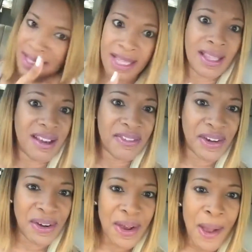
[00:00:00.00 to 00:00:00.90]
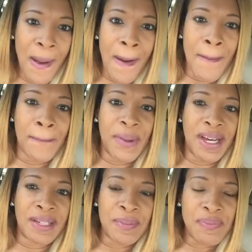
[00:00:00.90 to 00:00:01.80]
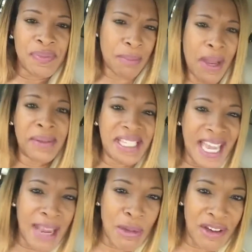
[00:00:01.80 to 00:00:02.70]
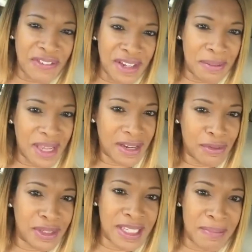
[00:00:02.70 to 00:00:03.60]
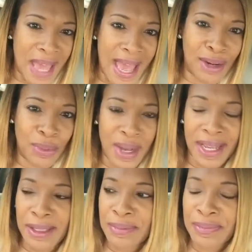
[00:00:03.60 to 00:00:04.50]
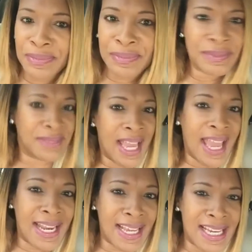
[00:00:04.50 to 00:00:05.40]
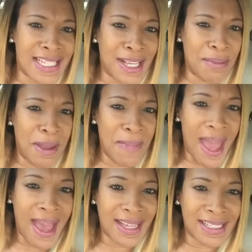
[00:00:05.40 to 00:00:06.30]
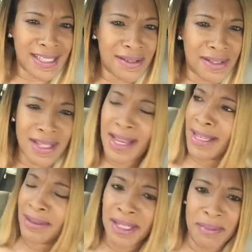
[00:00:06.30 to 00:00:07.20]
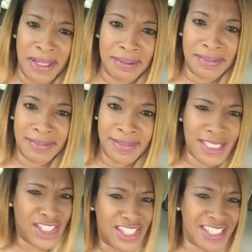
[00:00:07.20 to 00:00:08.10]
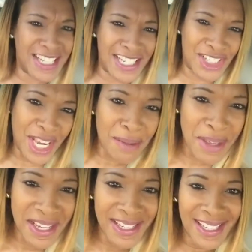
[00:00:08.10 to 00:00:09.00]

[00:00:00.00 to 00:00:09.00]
I love her. But it probably came off in a really bad way. And it kind of took me aback because I was like, wait a minute, did she just like check me?